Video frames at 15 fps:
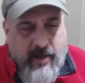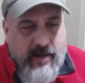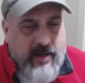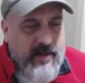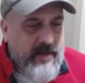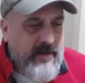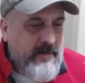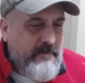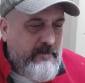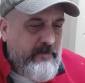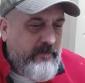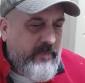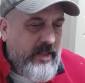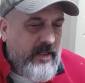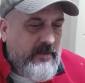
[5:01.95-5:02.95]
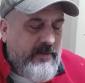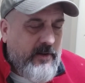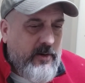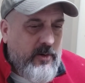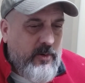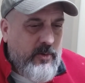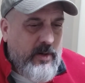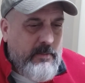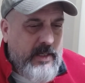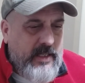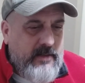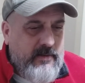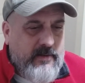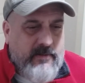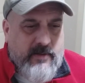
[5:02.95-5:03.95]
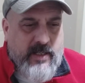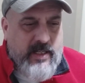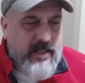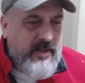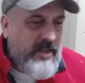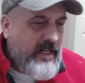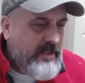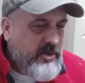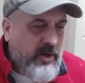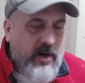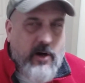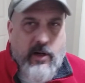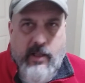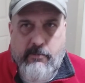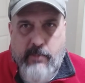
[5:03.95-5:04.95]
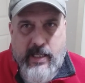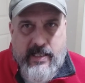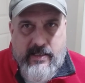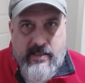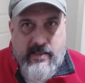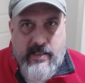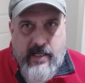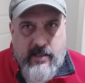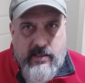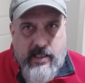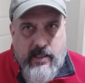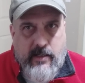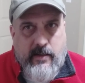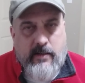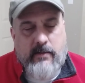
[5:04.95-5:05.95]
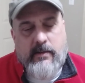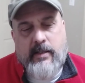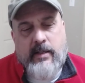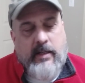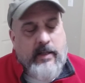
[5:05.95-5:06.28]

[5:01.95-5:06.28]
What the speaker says: So, I mean, you know, you got your Harley Bentons out there.